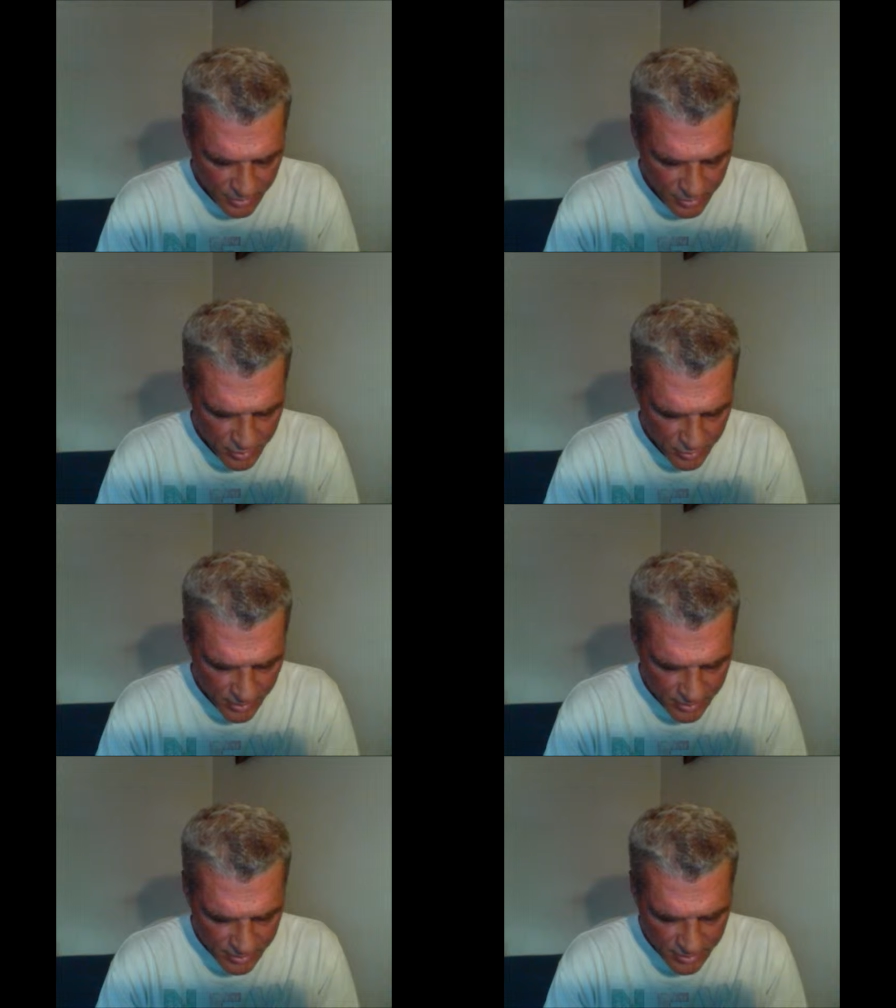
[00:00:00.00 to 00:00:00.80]
so
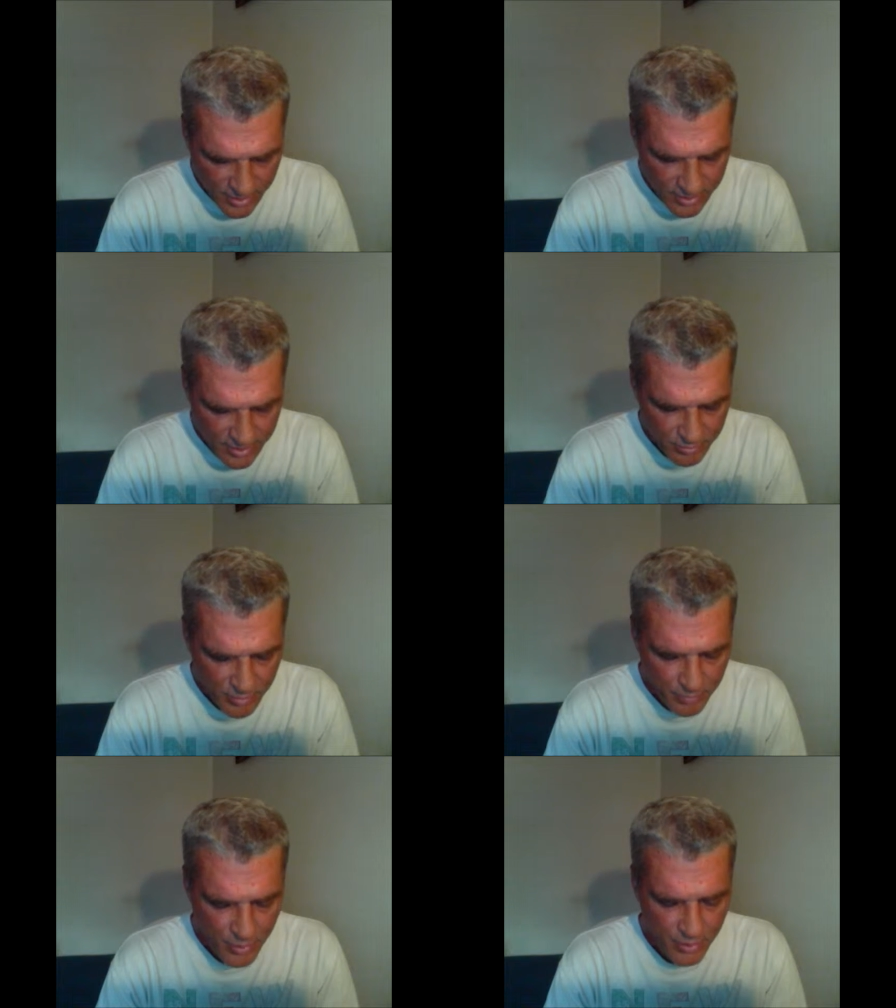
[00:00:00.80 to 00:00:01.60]
that they can be
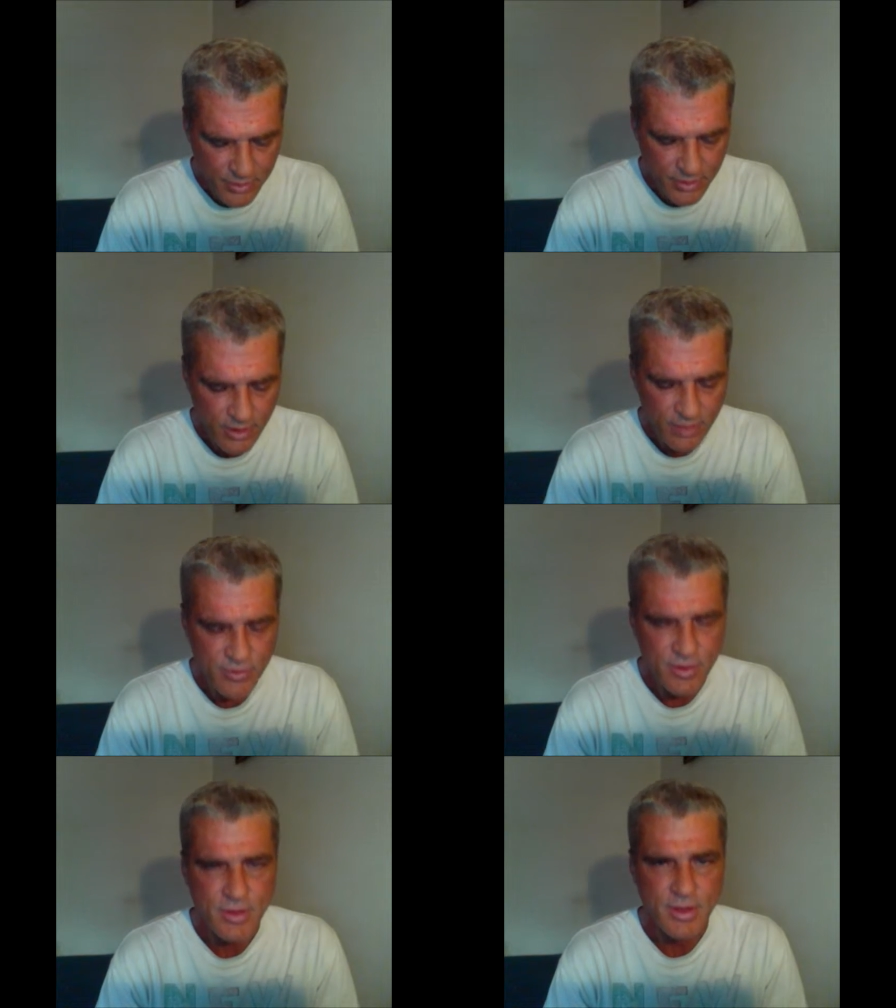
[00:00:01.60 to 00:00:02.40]
part of
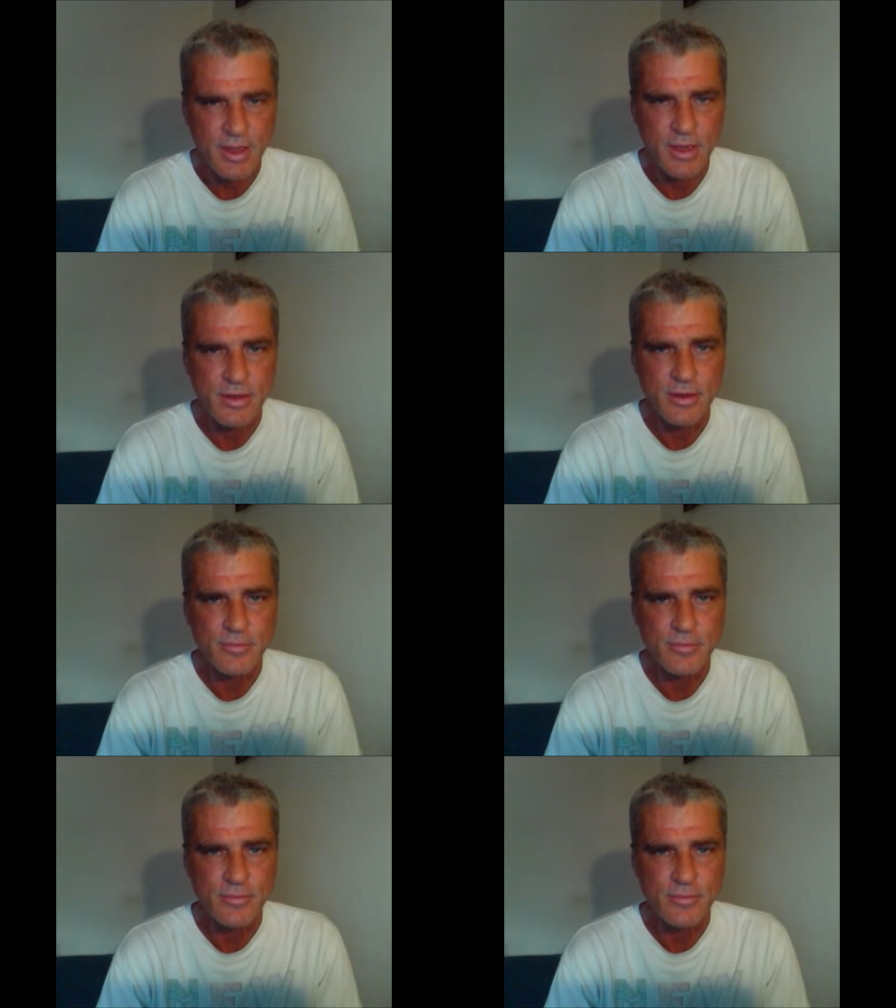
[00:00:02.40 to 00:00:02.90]
his kingdom.